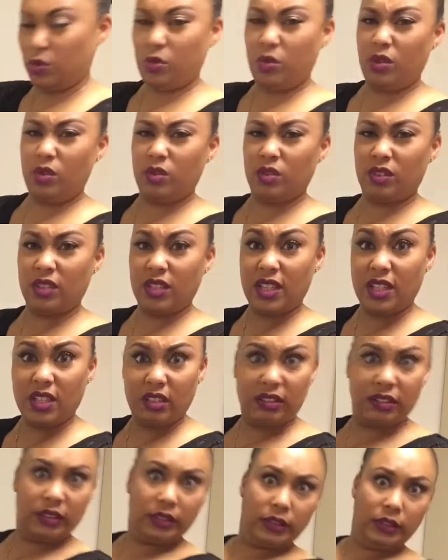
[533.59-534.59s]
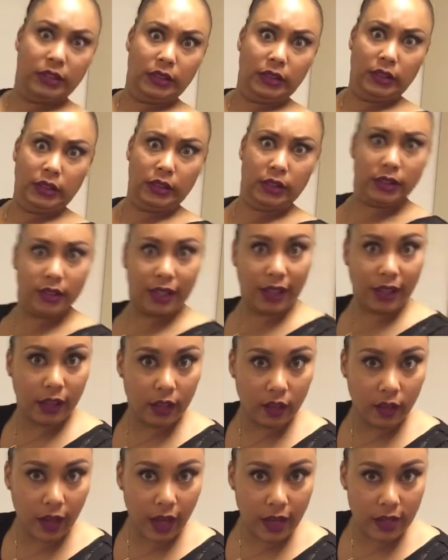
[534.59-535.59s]
woo! Woo! We're
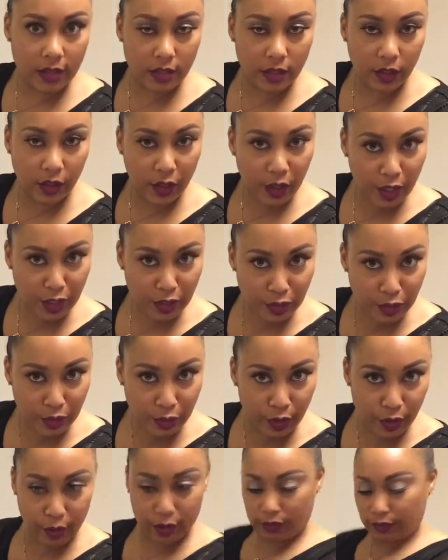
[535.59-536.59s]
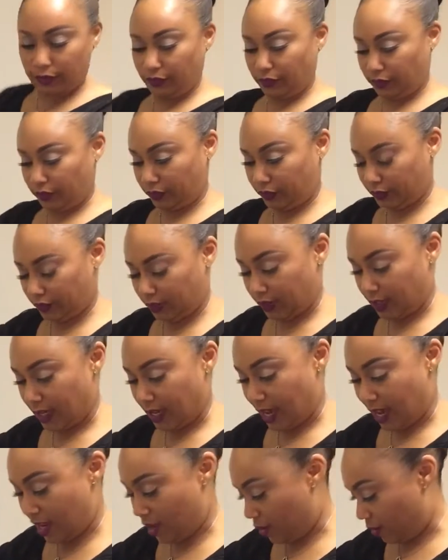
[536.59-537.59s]
getting nasty in the kitchen, girl.
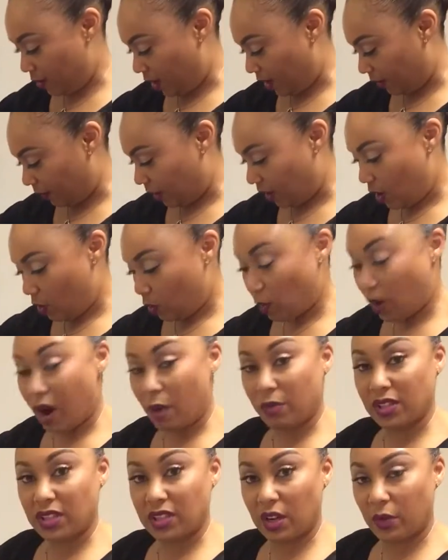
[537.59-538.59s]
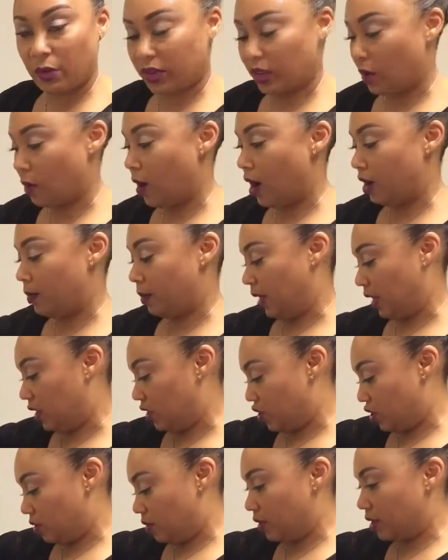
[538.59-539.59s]
Anyway, we're almost done with our
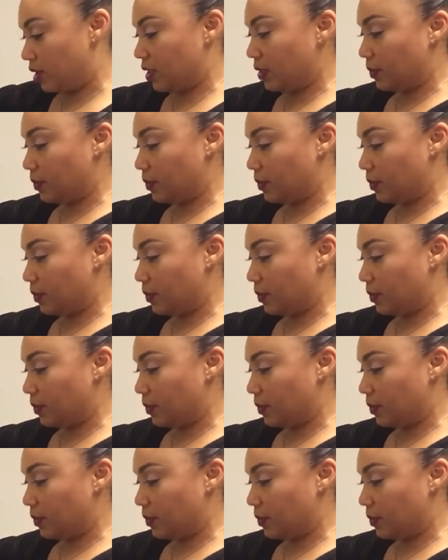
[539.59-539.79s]
watermelon juice.